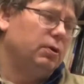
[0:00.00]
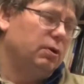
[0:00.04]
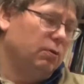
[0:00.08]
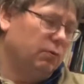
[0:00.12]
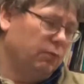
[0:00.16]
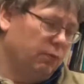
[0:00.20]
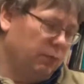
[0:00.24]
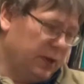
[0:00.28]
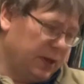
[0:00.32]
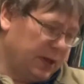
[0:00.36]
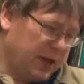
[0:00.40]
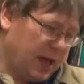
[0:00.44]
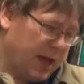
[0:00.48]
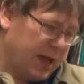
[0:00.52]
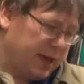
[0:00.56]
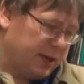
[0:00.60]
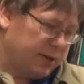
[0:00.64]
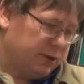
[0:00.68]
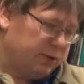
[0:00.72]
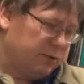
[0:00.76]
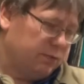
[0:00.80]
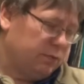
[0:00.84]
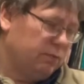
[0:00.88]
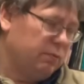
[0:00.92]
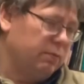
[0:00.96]
We got
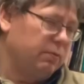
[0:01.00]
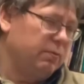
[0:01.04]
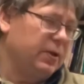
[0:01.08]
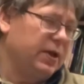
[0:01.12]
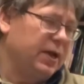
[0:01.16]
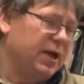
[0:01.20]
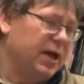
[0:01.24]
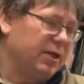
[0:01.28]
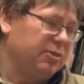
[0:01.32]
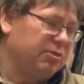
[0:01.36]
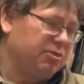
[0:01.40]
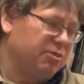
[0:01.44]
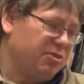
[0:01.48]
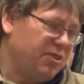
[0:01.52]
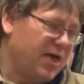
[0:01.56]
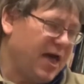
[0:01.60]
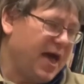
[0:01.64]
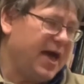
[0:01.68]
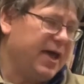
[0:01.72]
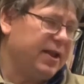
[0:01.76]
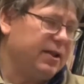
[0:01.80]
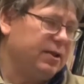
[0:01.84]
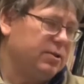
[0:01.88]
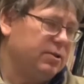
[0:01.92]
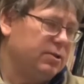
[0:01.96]

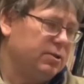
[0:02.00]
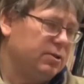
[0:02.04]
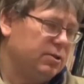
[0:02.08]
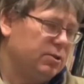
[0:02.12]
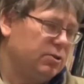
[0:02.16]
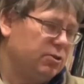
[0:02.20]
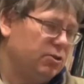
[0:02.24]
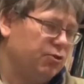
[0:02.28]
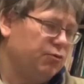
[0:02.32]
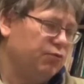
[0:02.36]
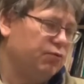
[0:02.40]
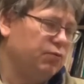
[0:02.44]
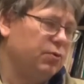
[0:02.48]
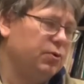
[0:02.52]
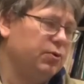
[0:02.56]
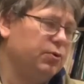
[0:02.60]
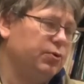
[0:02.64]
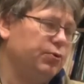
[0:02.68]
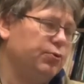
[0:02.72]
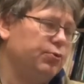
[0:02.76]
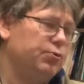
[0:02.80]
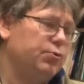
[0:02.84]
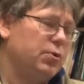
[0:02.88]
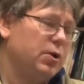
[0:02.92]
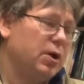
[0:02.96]
that
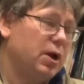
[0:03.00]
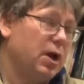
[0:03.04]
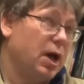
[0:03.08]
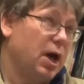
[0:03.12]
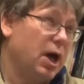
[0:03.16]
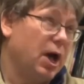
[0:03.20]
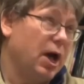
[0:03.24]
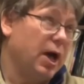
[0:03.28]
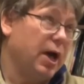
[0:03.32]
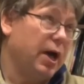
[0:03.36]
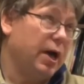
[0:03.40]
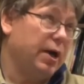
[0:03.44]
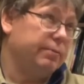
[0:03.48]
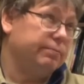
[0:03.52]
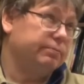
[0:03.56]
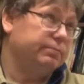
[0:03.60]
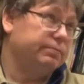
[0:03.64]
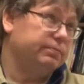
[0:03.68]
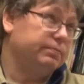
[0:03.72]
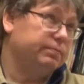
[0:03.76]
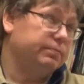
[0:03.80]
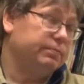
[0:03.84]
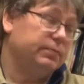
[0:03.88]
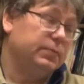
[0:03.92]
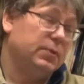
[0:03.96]
through.
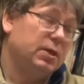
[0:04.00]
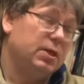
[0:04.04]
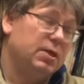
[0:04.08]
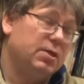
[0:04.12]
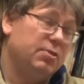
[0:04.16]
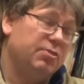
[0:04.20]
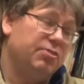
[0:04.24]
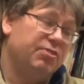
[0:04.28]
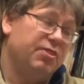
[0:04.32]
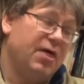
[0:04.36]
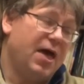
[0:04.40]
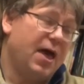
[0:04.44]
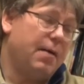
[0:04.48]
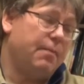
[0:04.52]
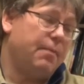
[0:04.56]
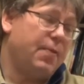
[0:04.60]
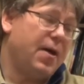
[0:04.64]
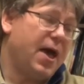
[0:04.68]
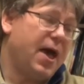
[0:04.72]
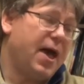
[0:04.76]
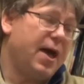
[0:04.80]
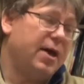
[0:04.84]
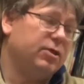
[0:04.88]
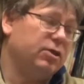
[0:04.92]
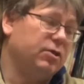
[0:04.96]
That
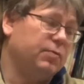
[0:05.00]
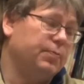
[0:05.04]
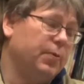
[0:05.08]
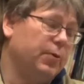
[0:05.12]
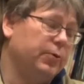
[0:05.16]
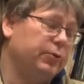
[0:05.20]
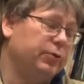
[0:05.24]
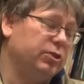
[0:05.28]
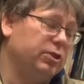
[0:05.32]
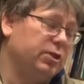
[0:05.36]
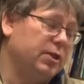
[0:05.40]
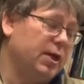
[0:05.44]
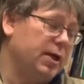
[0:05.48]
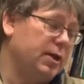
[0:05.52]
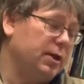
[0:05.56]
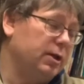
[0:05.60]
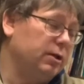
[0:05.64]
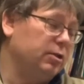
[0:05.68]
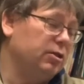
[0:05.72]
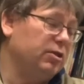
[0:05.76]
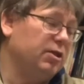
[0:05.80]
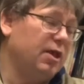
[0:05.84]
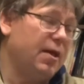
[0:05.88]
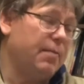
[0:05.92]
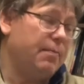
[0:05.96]
passed both
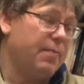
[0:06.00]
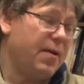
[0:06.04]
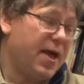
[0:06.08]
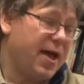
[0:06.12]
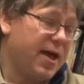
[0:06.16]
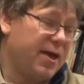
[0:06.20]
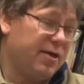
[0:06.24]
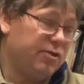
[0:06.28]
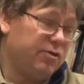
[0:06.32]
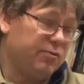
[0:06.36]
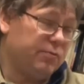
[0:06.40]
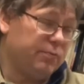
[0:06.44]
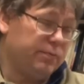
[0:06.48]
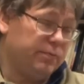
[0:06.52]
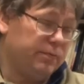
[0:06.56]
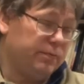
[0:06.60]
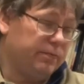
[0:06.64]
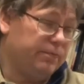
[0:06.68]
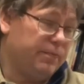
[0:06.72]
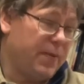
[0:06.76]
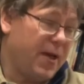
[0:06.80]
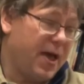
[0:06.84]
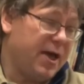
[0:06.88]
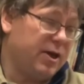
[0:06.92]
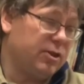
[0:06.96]
Senates. That
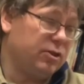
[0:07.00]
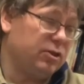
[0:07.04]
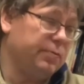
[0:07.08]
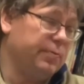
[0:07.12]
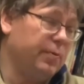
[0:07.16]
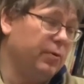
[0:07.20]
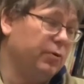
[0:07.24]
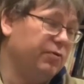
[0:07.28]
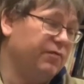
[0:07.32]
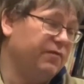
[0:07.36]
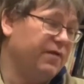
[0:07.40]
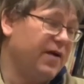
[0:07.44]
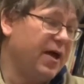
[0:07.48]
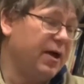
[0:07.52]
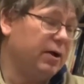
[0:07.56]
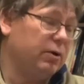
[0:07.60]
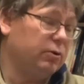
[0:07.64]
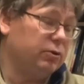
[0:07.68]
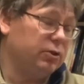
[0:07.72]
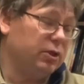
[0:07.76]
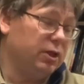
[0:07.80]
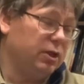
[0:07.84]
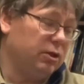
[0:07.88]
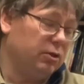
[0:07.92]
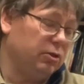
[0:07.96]
passed both
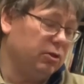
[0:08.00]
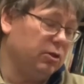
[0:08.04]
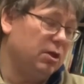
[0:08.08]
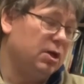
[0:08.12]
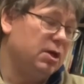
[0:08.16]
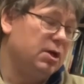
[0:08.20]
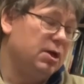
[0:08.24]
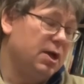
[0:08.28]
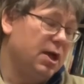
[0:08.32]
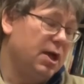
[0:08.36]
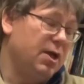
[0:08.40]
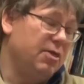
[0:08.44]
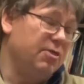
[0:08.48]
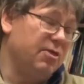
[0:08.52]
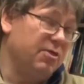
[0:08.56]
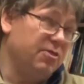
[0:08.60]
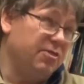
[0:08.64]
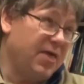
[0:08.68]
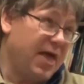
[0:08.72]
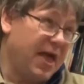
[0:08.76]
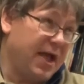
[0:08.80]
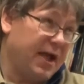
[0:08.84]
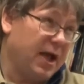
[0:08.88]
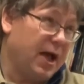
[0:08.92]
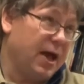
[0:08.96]
faculties, and then
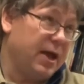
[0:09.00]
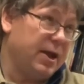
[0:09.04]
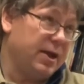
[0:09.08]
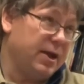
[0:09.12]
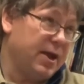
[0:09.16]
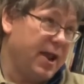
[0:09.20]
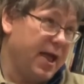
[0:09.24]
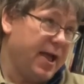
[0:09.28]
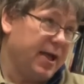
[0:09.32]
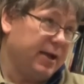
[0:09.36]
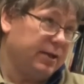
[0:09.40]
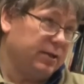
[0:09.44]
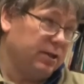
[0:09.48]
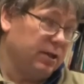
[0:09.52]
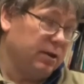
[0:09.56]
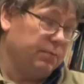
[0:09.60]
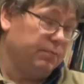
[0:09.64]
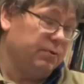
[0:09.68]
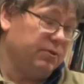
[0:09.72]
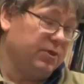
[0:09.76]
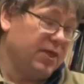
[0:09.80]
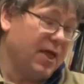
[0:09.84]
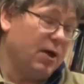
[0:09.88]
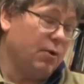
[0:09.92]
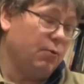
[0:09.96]
that got enacted.
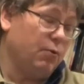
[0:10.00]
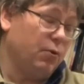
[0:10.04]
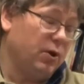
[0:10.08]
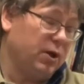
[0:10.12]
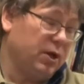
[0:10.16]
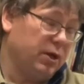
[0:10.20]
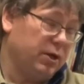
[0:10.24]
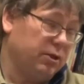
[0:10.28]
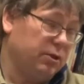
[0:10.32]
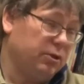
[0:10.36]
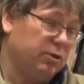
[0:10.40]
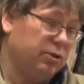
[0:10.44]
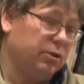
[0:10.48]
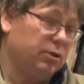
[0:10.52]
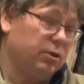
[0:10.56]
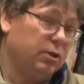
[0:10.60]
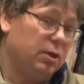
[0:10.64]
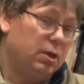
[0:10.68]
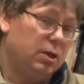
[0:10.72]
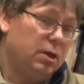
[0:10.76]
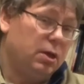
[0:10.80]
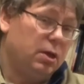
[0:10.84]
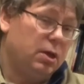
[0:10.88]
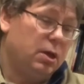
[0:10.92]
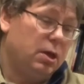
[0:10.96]
But that was
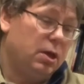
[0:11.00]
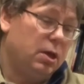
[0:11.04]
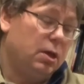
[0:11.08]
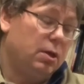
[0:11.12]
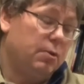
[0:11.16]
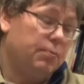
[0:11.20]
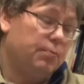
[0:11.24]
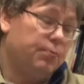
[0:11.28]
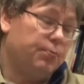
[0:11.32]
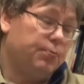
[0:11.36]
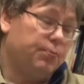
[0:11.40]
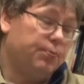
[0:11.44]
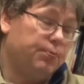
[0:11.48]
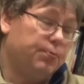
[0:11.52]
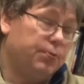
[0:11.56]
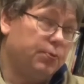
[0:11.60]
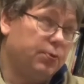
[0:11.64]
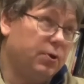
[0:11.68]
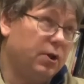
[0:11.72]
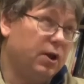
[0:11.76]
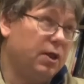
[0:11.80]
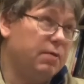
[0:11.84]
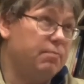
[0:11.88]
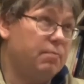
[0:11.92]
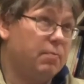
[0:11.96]

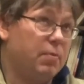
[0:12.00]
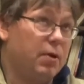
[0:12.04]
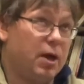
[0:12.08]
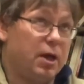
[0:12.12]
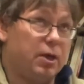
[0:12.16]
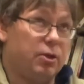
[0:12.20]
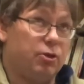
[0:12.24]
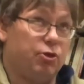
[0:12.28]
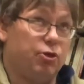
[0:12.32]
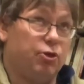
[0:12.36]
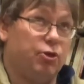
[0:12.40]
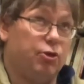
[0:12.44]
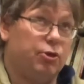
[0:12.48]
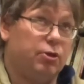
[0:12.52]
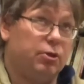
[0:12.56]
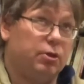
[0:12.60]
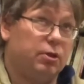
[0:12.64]
pretty much